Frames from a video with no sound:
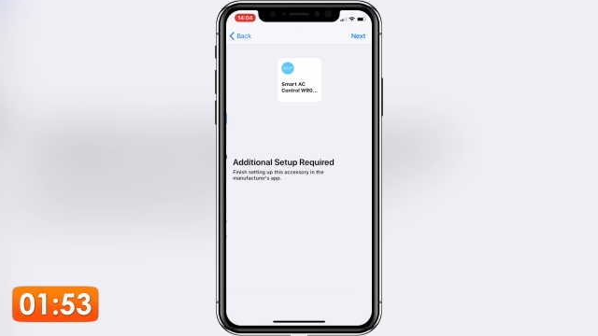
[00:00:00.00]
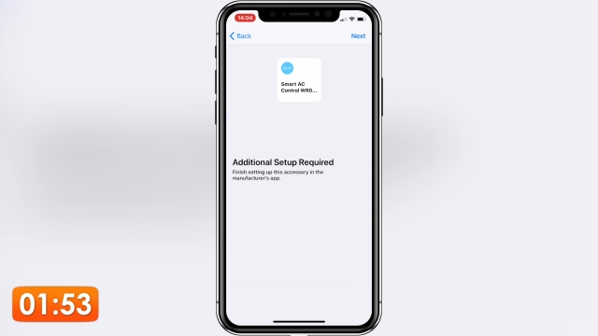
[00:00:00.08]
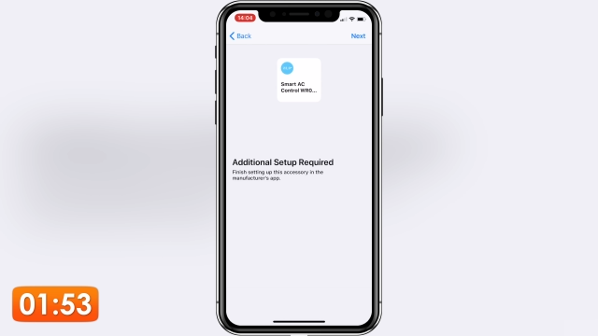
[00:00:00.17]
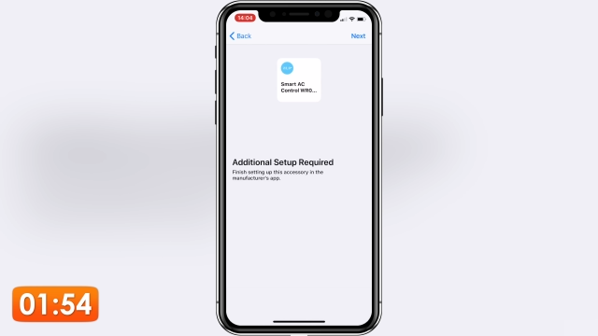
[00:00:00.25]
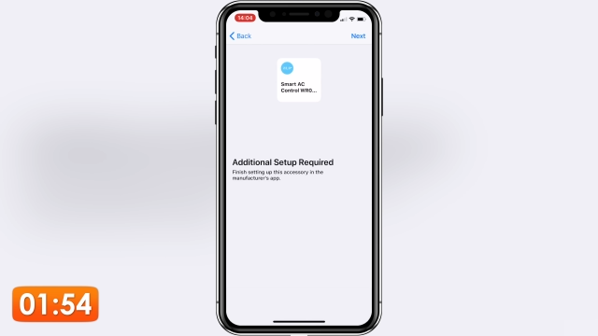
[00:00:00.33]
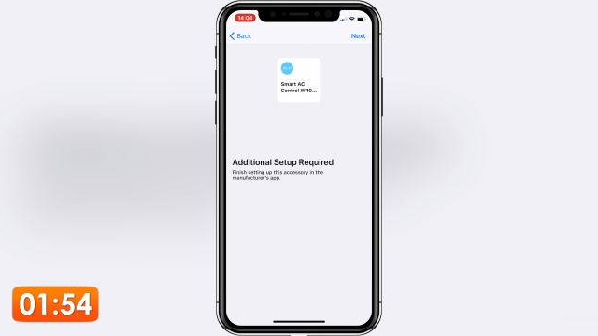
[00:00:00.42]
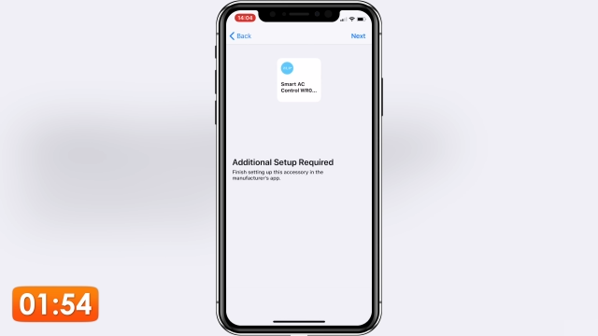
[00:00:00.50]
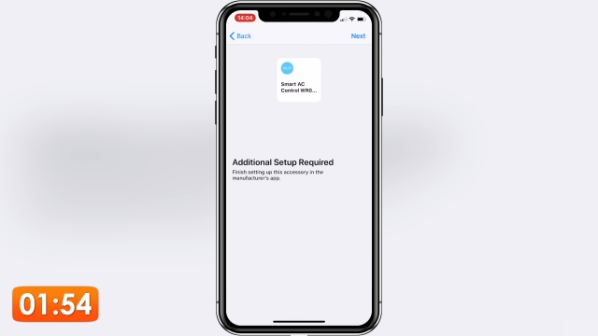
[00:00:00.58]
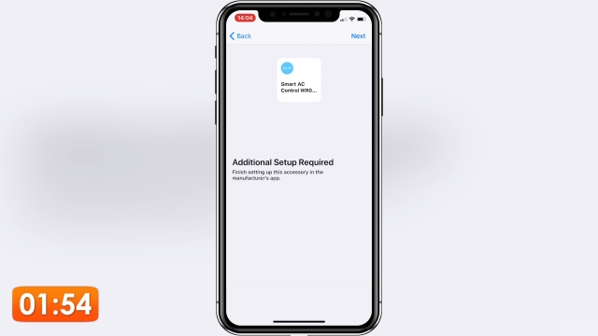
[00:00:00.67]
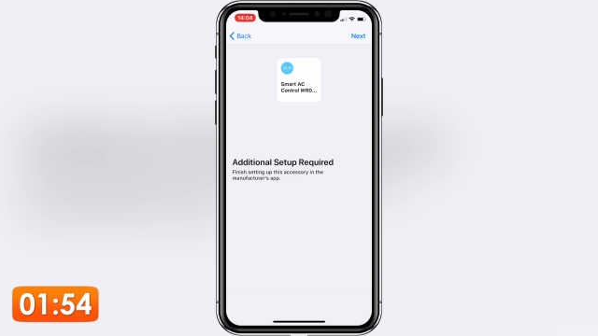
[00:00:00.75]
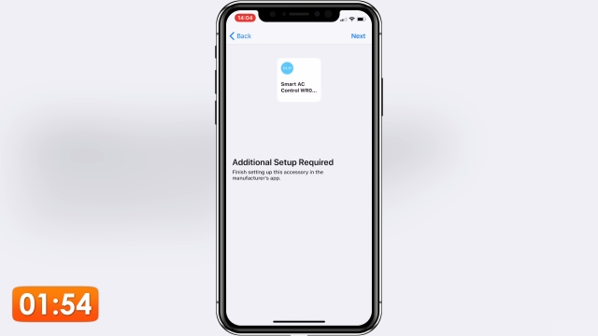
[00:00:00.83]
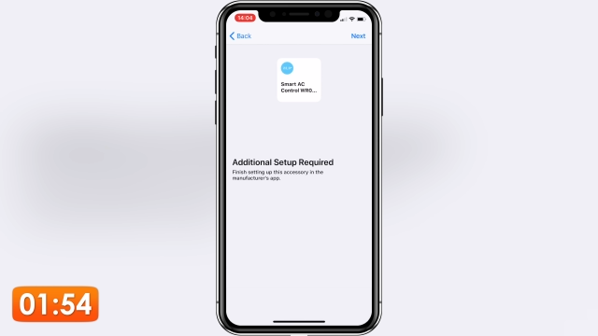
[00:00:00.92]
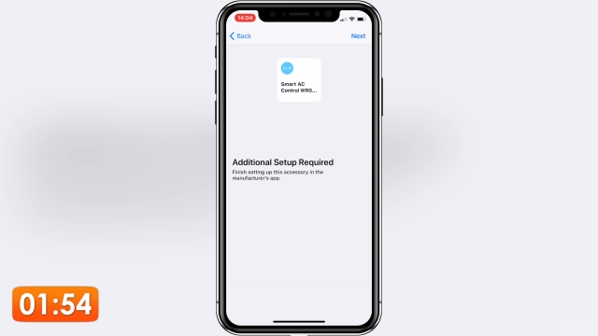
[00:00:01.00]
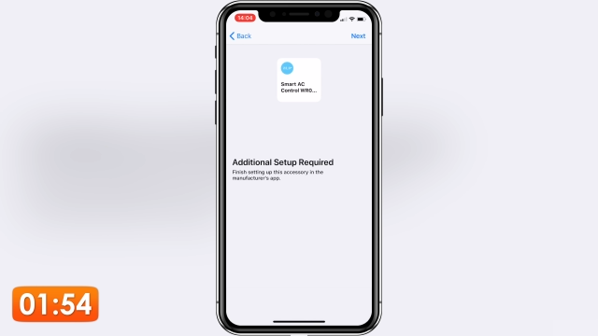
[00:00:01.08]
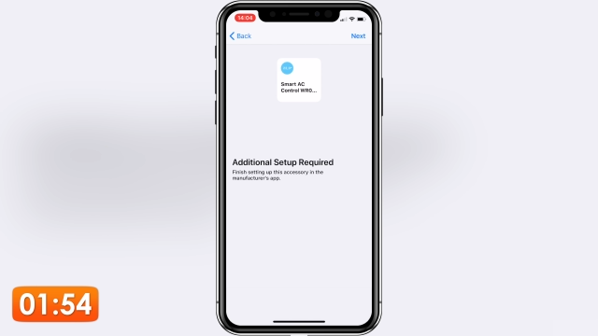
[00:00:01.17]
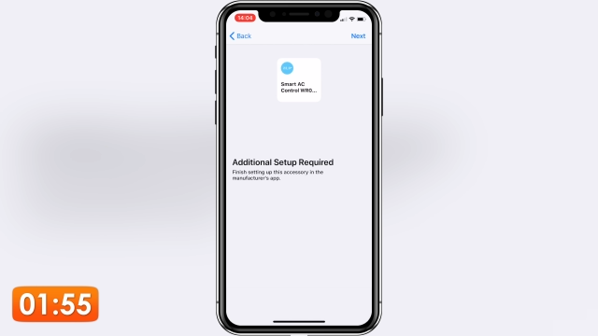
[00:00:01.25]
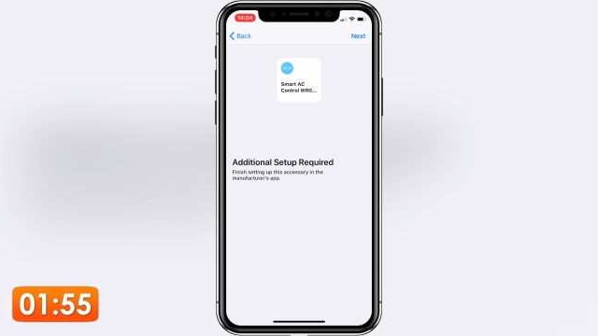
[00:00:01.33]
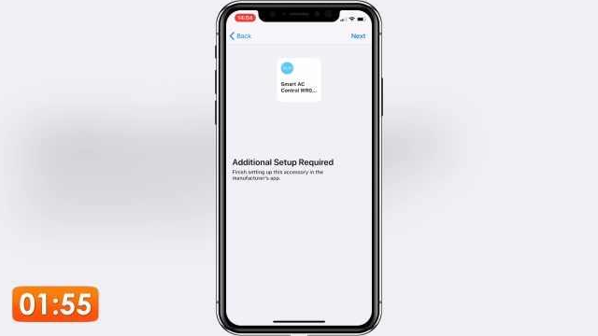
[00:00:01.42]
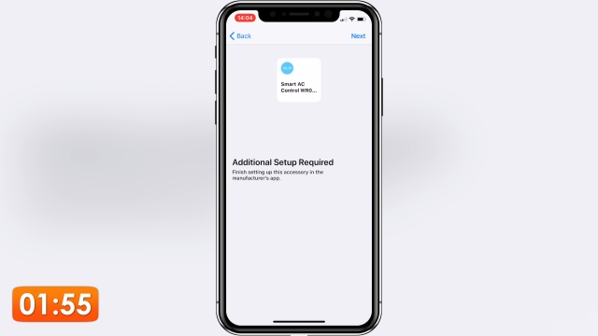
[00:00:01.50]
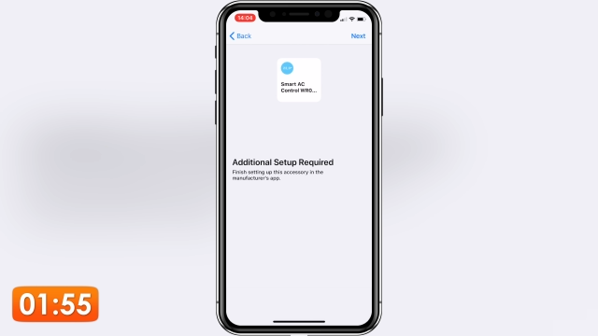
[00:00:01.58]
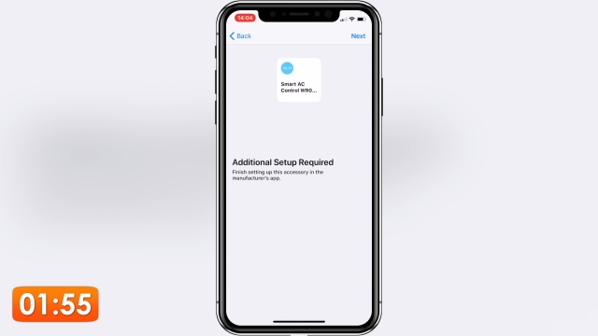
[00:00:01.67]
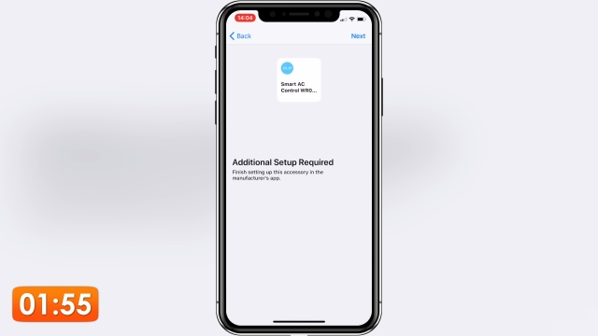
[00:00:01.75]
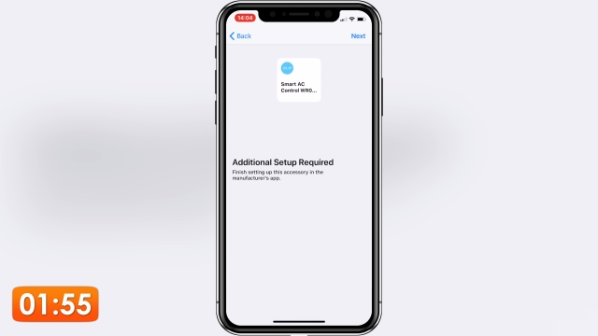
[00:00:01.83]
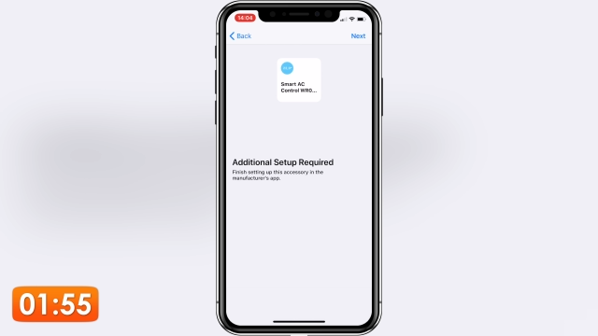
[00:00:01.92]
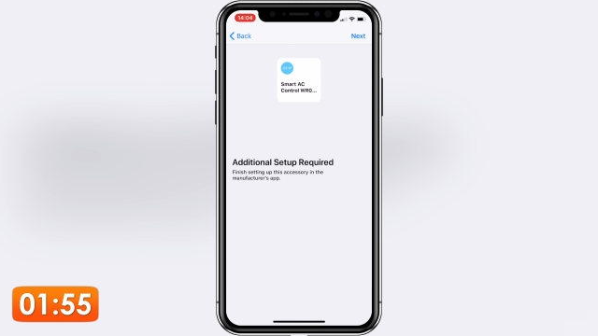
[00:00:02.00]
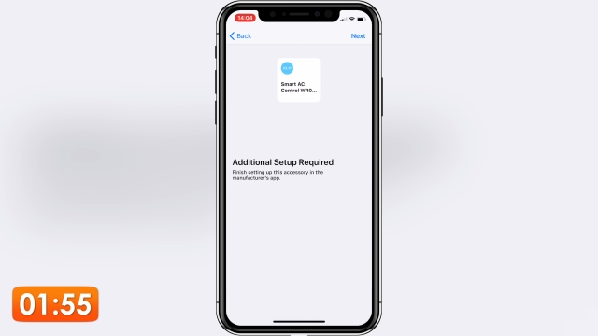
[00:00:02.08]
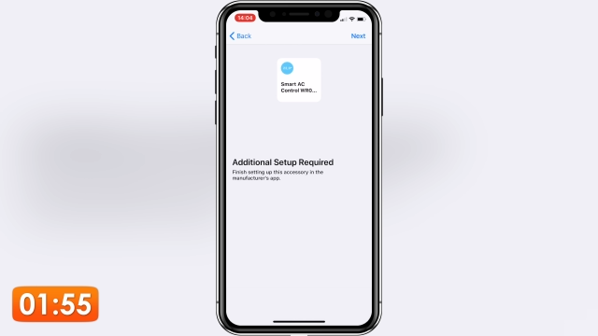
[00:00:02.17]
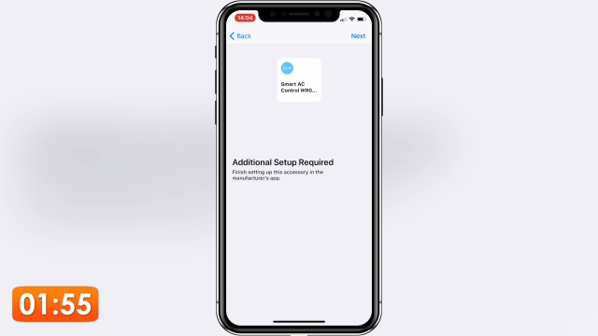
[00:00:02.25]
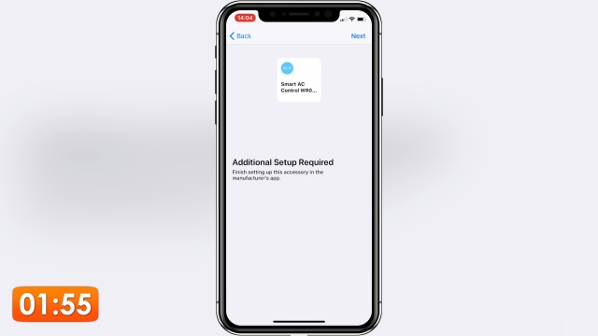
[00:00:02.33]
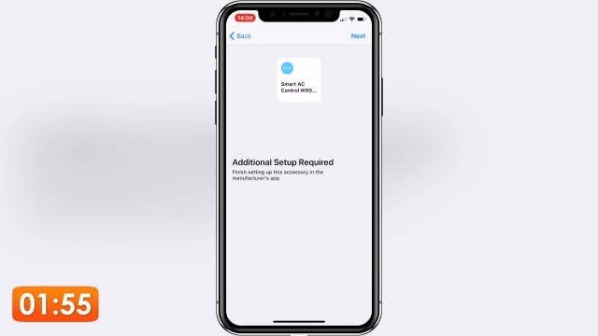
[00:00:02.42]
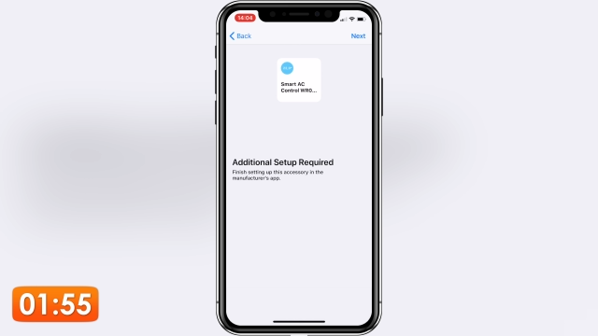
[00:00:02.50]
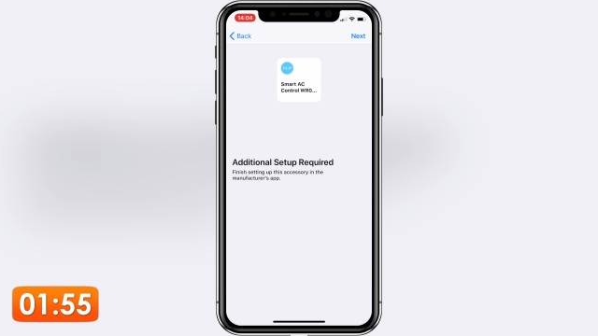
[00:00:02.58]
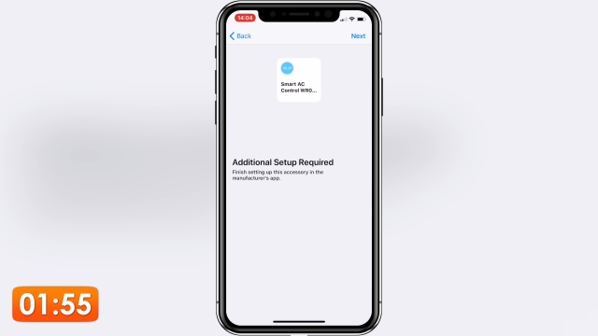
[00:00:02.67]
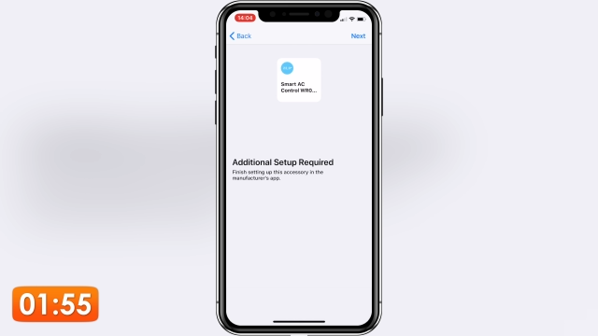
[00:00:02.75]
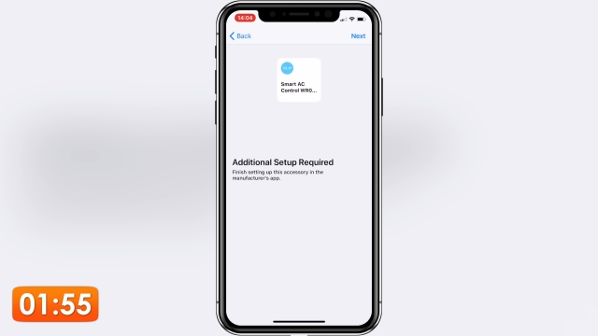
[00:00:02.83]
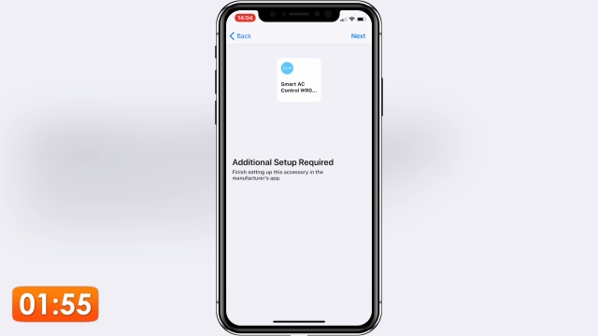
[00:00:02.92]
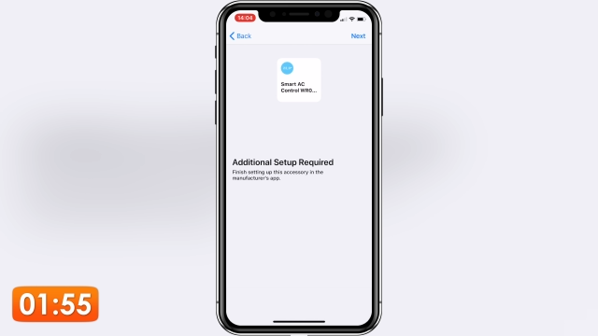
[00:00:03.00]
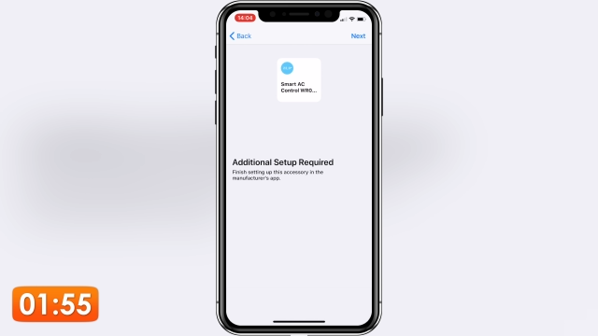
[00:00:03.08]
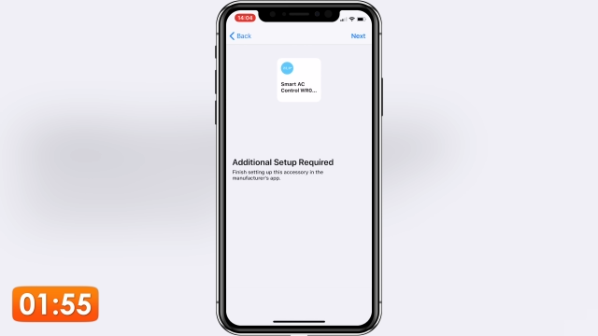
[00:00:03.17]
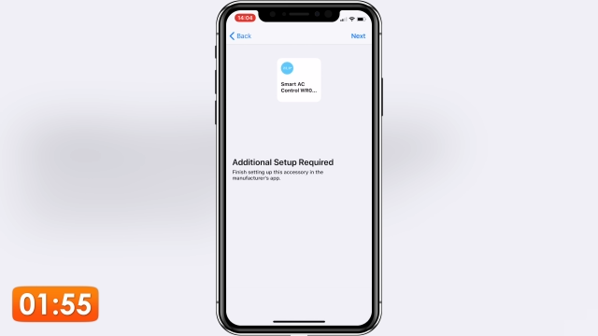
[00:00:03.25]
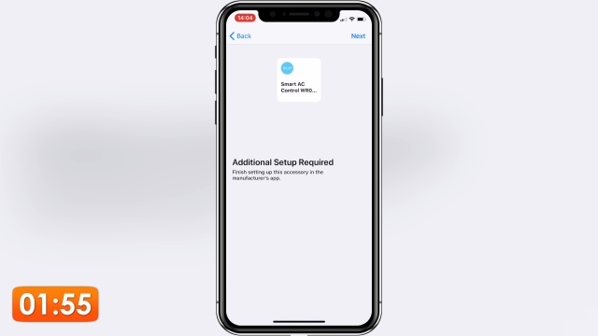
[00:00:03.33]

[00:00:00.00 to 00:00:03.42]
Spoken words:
[unreadable: no face in view]